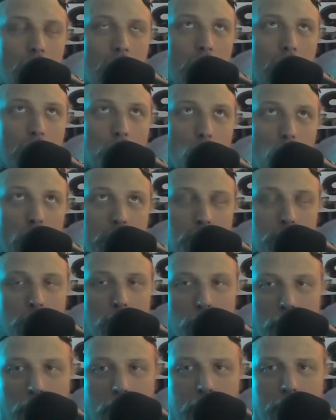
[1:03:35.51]
in which the
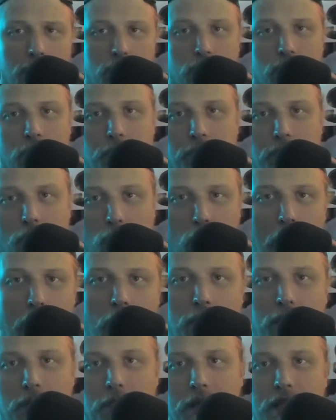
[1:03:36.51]
relationships
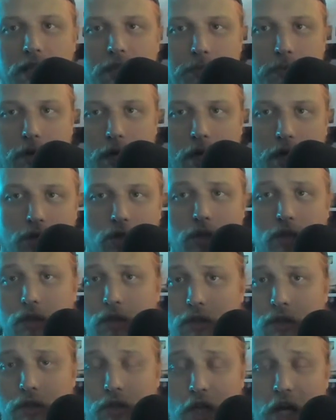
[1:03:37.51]
around the means of
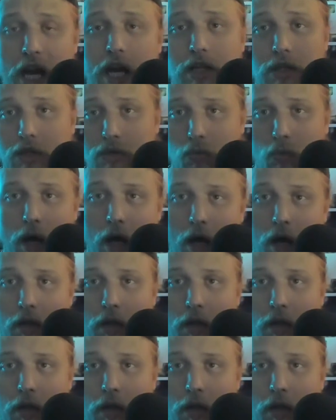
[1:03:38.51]
production change as well.